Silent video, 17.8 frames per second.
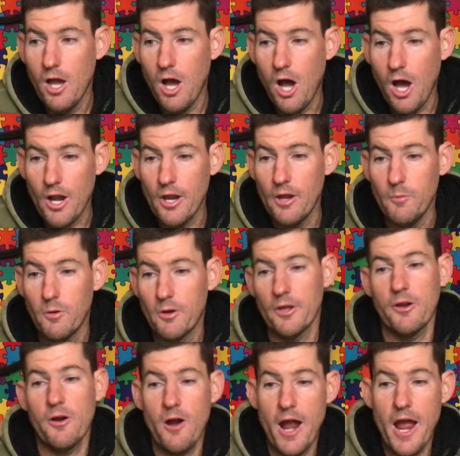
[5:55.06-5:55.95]
I don't want
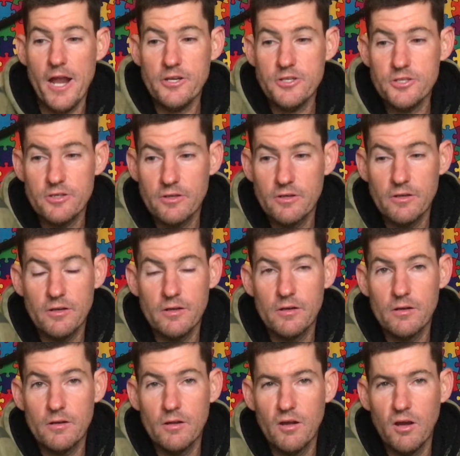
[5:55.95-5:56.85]
to crash
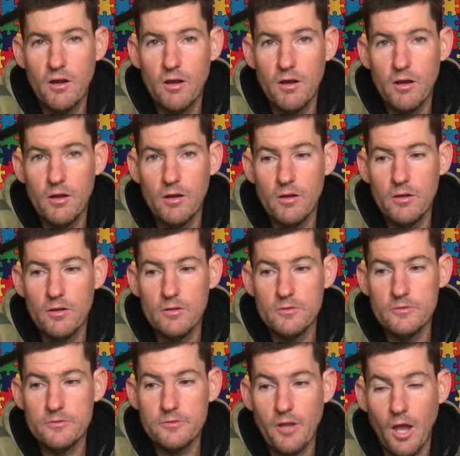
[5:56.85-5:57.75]

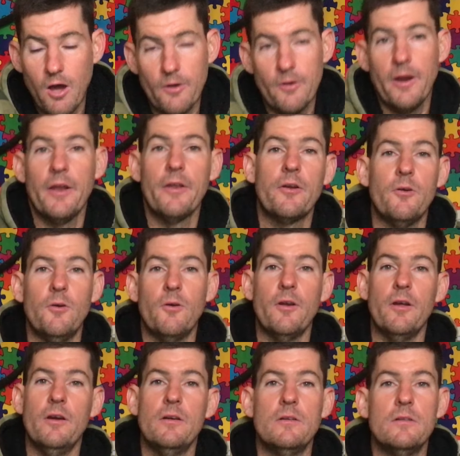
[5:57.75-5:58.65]
going around the
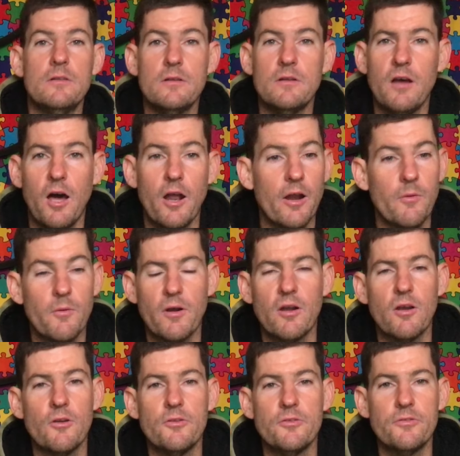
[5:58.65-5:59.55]
corner. I don't want to
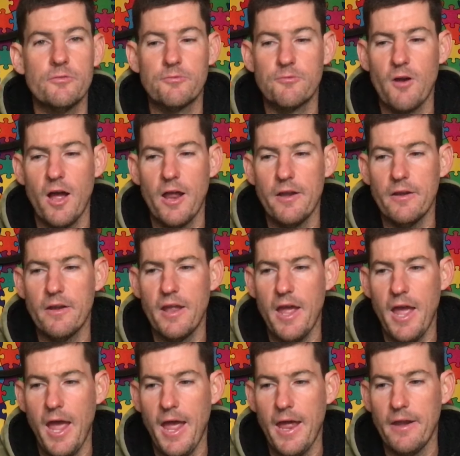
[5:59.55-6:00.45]
lose the front
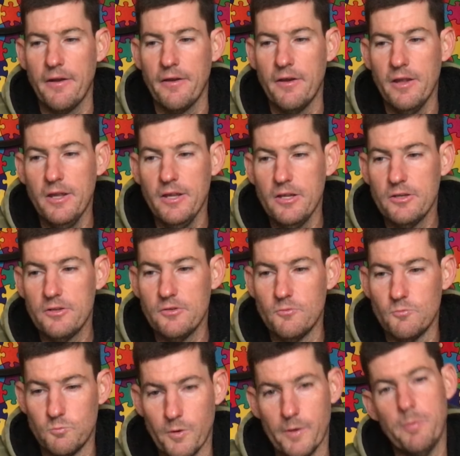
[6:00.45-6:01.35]
and
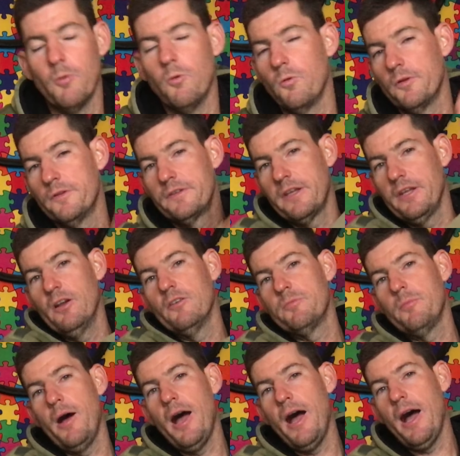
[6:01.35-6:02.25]
rip all the skin off
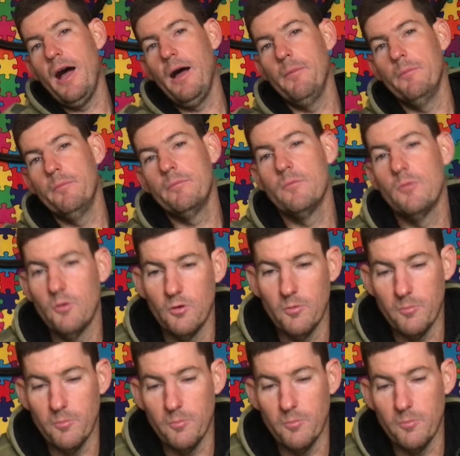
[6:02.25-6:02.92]
my arm or